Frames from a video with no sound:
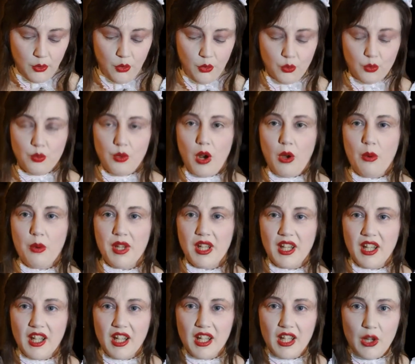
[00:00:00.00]

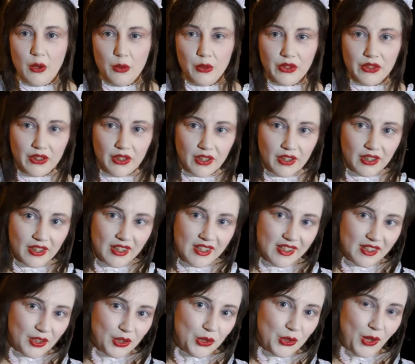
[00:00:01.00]
growing closer.
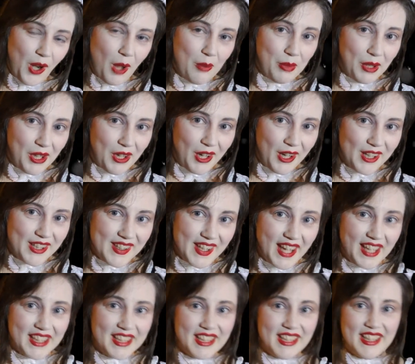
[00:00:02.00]
These are drama cards
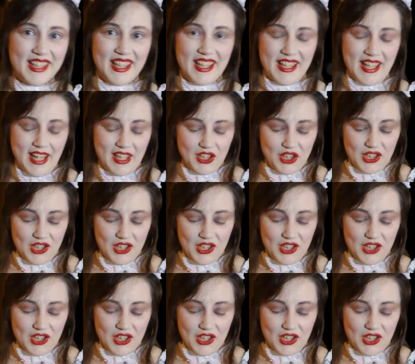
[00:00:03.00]
actually that